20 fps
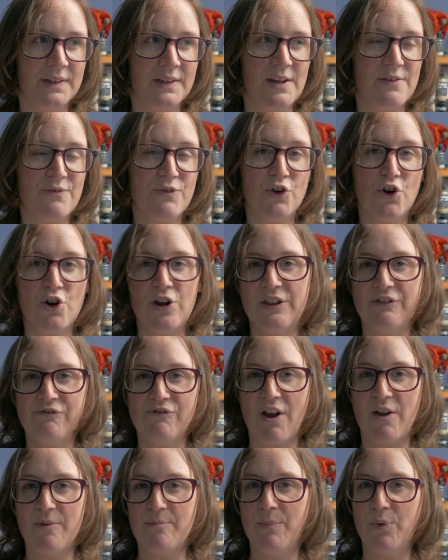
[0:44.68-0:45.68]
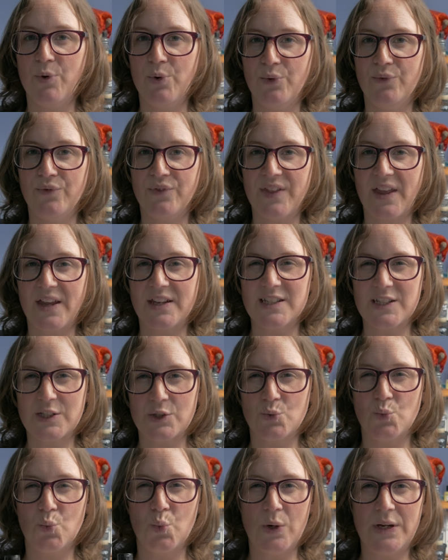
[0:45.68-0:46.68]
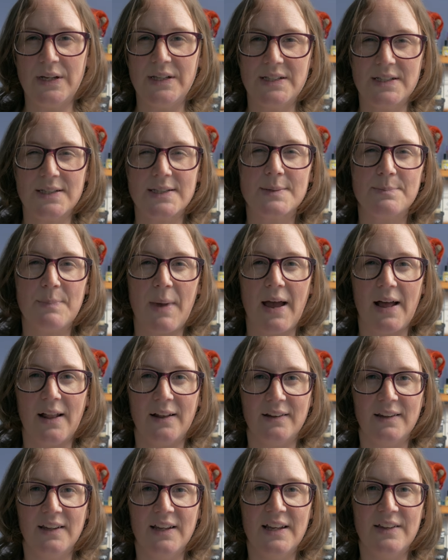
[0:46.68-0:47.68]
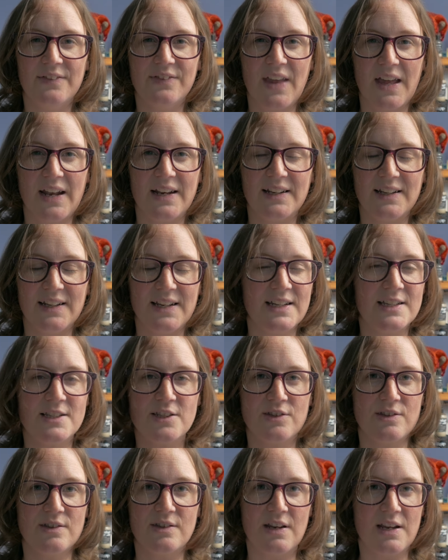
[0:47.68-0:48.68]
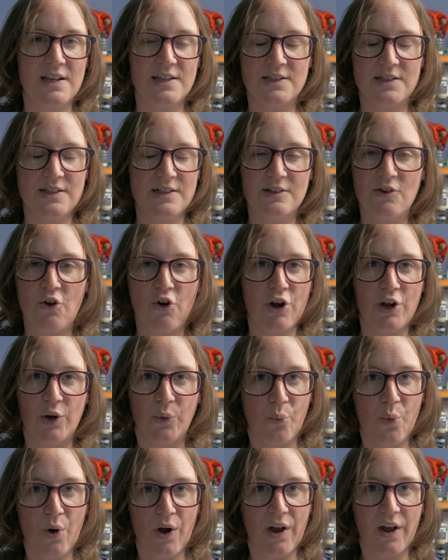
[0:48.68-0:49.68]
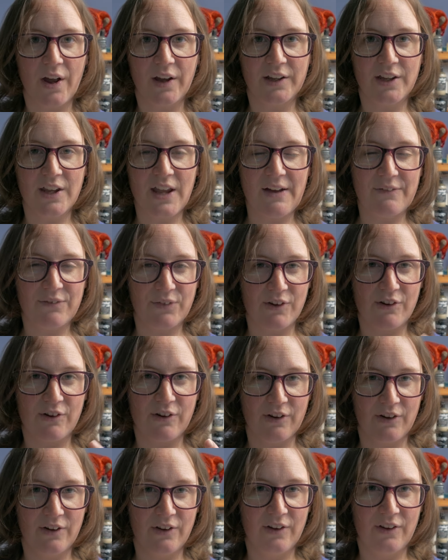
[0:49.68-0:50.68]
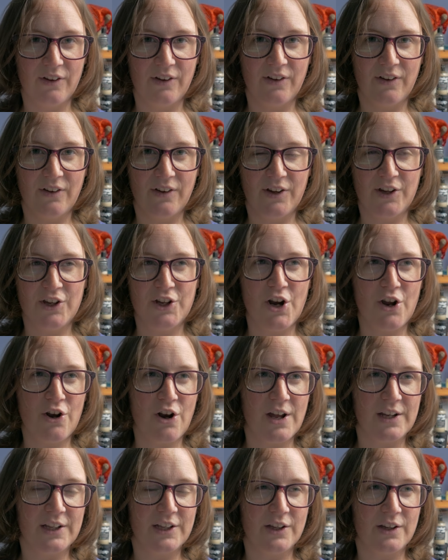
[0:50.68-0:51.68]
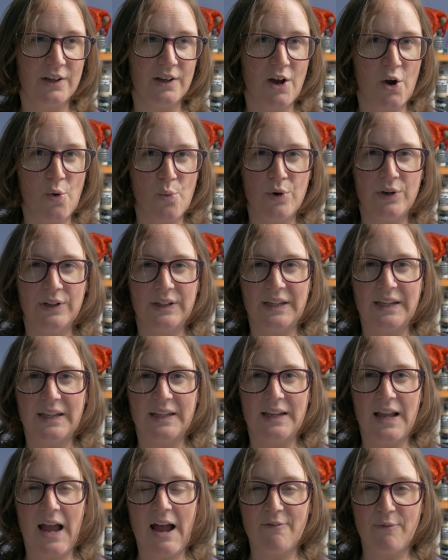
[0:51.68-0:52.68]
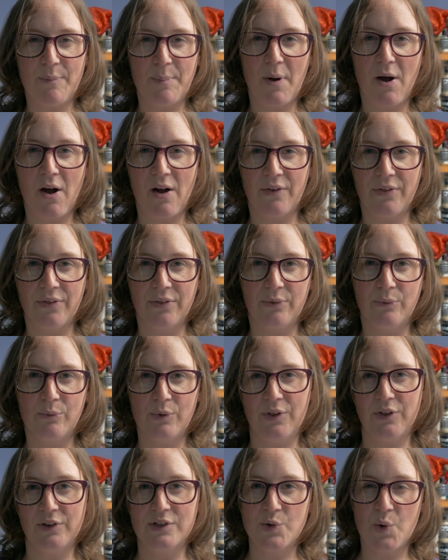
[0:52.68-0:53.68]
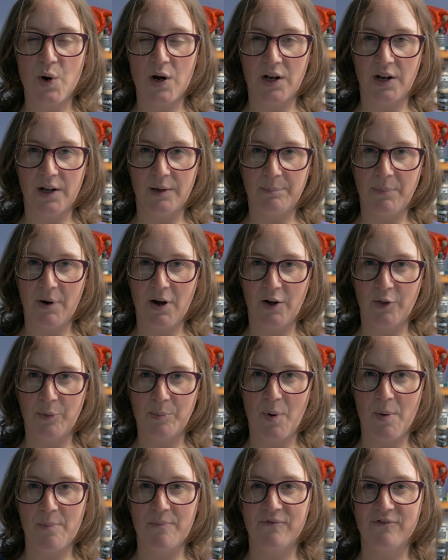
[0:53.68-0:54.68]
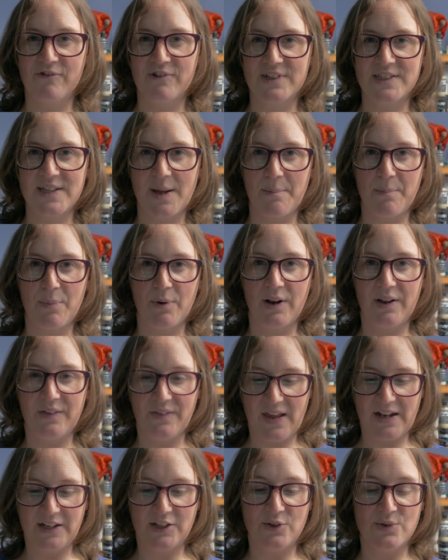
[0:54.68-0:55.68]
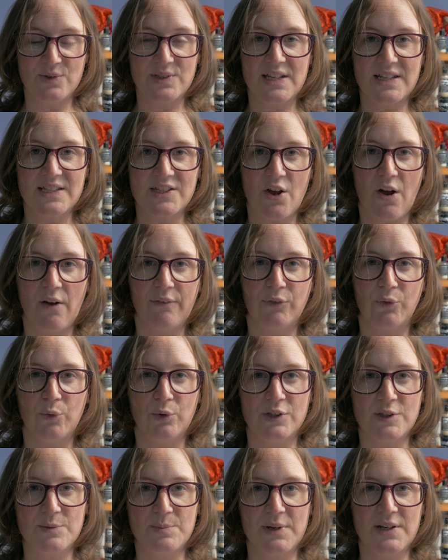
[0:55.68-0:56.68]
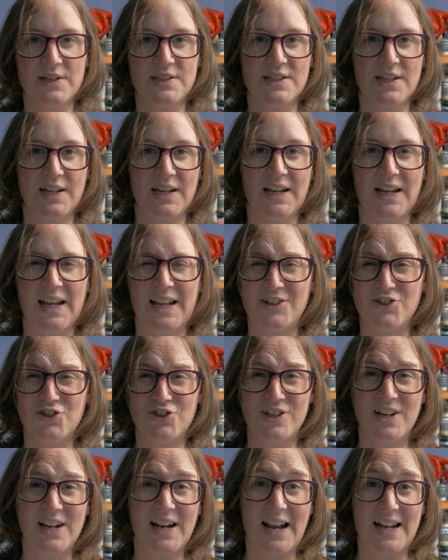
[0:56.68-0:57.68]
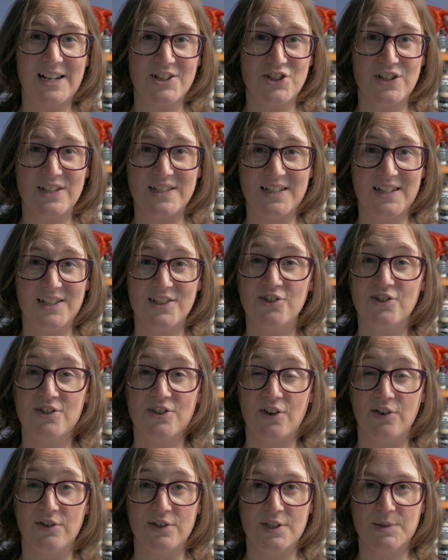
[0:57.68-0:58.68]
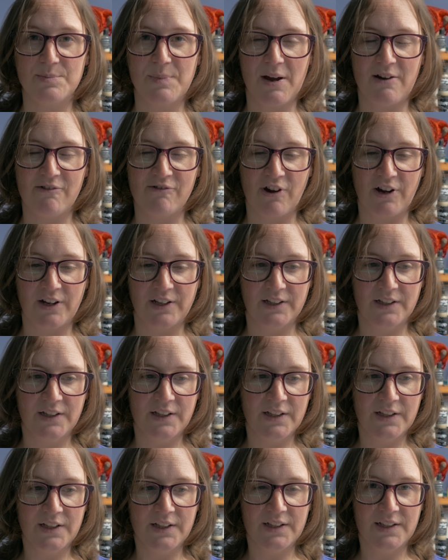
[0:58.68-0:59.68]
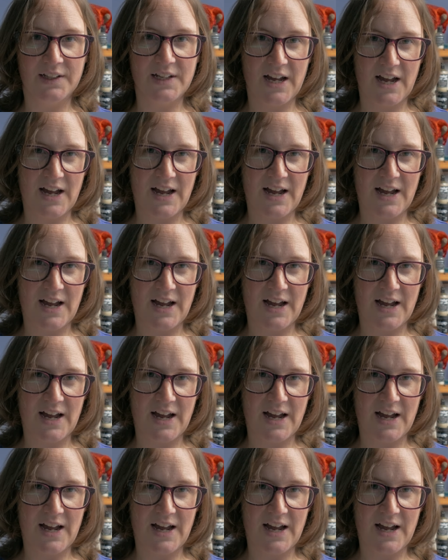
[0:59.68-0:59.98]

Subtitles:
if you're not in the right mood for that sweet smell, then it's not gonna work. You have to, you know, like, I wouldn't have a bath with a Twilight bath bomb, for example, and then use this afterwards, because it just clashes and it just doesn't smell right. Yeah,